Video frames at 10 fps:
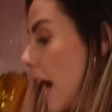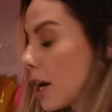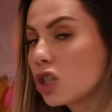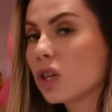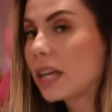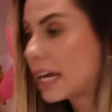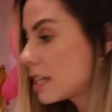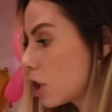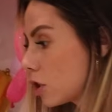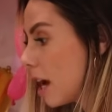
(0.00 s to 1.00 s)
Actually, you
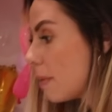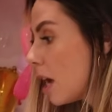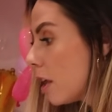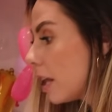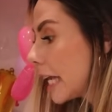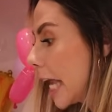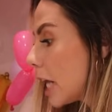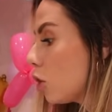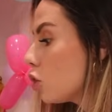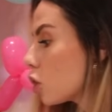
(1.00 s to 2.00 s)
can't take your time. The
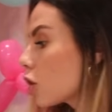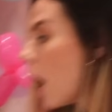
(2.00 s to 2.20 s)
candles are